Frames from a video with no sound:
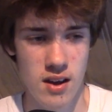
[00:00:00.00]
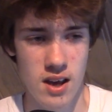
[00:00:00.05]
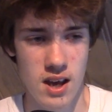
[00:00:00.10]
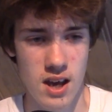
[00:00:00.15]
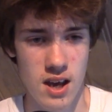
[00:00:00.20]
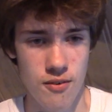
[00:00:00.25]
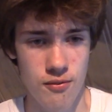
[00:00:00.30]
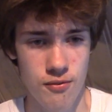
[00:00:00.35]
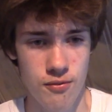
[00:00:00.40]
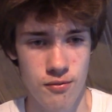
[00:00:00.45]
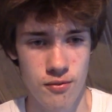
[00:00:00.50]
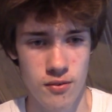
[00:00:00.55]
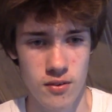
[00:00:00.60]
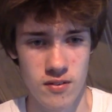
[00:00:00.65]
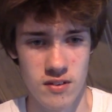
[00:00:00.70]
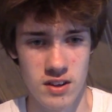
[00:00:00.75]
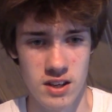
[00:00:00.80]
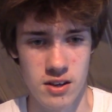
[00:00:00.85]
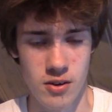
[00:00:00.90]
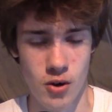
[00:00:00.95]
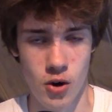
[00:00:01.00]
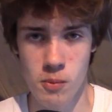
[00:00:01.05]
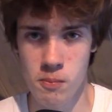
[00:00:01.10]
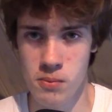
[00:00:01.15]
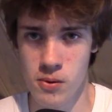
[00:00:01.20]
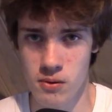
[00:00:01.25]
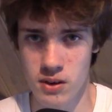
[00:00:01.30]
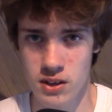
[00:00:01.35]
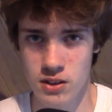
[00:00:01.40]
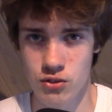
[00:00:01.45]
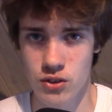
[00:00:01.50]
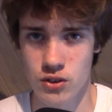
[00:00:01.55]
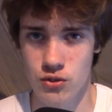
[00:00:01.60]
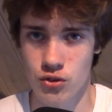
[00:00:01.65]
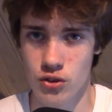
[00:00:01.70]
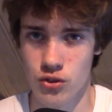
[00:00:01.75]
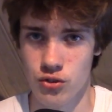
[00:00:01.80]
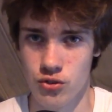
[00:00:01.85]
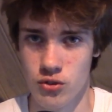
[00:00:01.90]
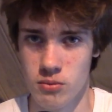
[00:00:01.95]
if the operating
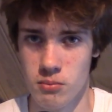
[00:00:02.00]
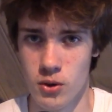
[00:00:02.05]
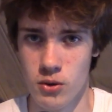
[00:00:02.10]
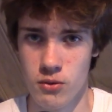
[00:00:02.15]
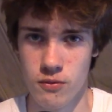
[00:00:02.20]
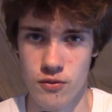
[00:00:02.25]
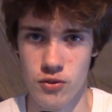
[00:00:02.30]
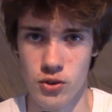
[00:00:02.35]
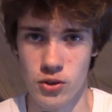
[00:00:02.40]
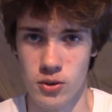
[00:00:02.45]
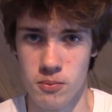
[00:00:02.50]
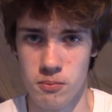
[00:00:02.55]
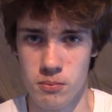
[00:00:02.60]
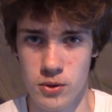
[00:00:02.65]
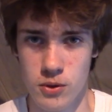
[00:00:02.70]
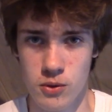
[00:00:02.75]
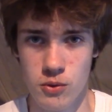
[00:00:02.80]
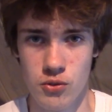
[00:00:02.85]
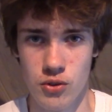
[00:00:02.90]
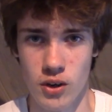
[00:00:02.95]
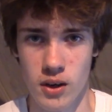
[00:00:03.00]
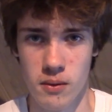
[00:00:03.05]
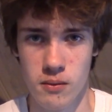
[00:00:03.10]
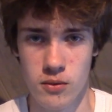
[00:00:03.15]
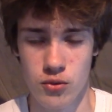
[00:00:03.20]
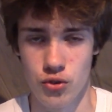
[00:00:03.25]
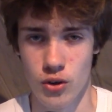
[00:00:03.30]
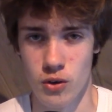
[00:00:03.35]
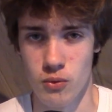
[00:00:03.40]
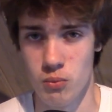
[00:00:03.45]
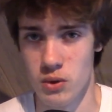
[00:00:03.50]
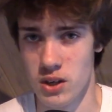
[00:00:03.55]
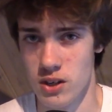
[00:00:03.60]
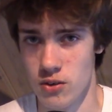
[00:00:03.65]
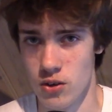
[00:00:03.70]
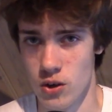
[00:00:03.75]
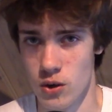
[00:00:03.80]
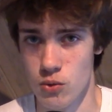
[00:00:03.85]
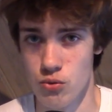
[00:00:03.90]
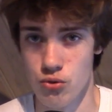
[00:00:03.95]
system of the computer, so
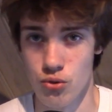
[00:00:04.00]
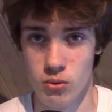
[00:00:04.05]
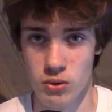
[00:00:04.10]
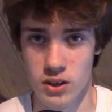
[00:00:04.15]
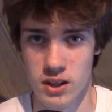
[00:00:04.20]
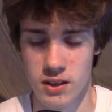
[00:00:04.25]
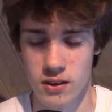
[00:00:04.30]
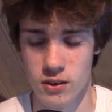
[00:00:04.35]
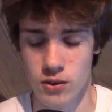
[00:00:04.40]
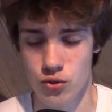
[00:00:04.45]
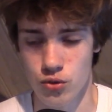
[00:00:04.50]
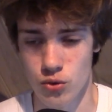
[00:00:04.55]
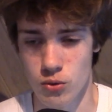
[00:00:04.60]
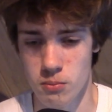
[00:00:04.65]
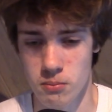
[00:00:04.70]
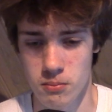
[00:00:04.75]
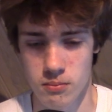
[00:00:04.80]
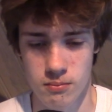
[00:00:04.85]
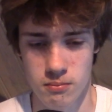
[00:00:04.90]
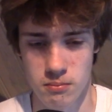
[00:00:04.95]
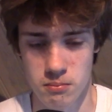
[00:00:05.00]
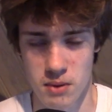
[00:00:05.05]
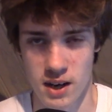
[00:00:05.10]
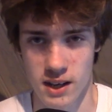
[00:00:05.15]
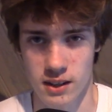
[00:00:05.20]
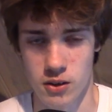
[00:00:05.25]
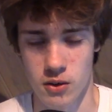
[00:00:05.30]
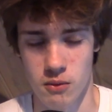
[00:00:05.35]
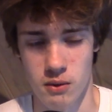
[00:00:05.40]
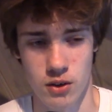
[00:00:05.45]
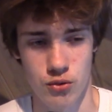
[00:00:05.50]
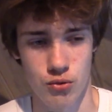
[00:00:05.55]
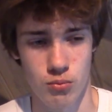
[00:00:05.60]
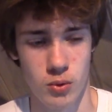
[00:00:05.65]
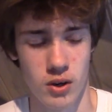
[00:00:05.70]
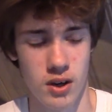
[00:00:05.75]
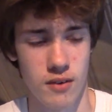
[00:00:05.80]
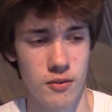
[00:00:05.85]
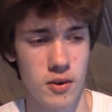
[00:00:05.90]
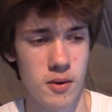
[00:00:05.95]
Windows or Linux or macOS,
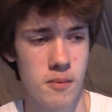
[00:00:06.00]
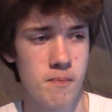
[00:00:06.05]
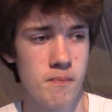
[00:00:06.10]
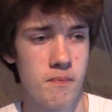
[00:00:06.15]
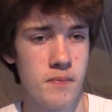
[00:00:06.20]
whatever,